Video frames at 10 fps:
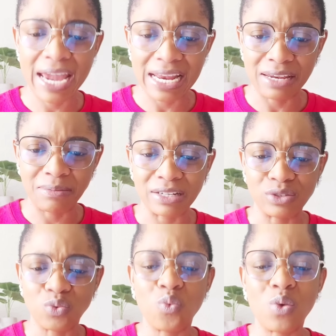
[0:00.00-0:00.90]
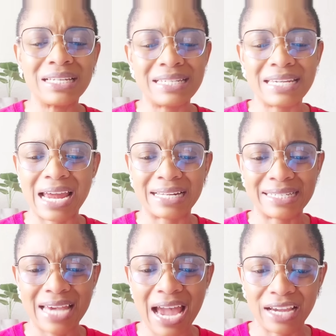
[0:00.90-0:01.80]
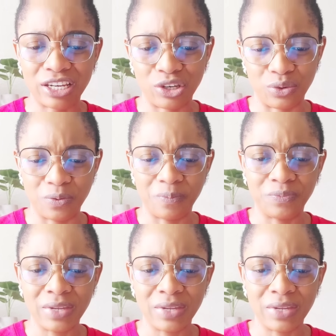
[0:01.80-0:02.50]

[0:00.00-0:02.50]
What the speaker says: enemies when they attack you.